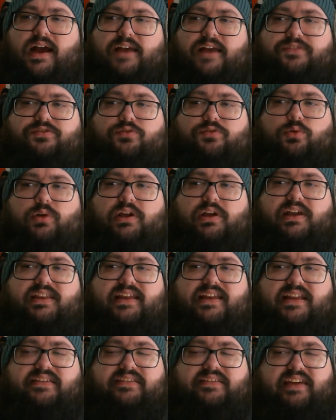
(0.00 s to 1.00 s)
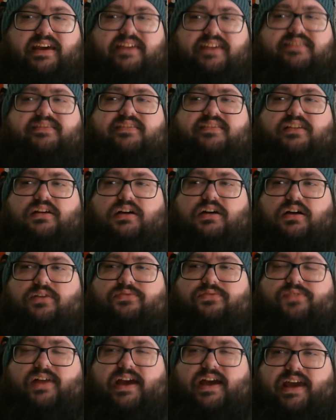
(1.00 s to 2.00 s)
I sort of get that taste
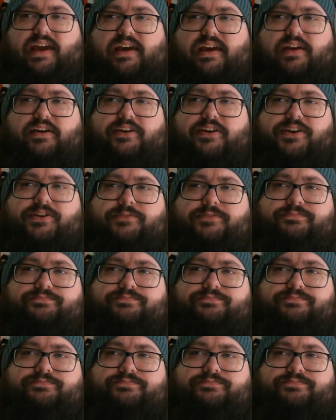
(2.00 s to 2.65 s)
of like